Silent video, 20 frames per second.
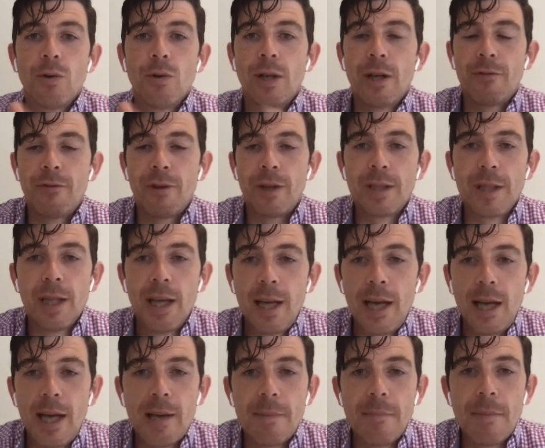difference
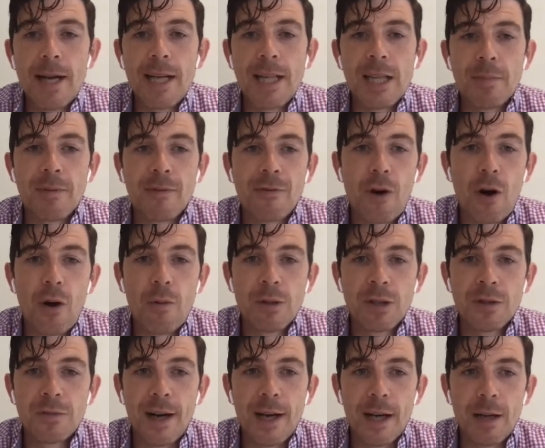in many of the
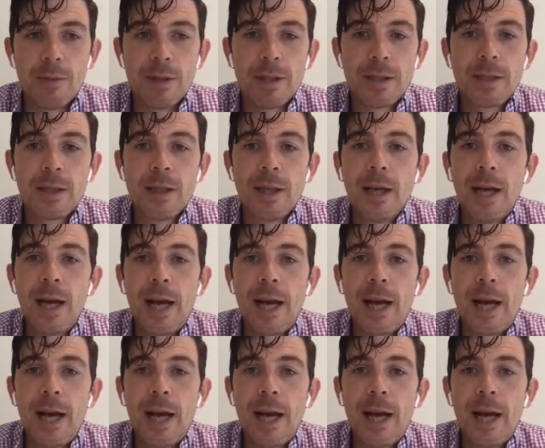performance variables,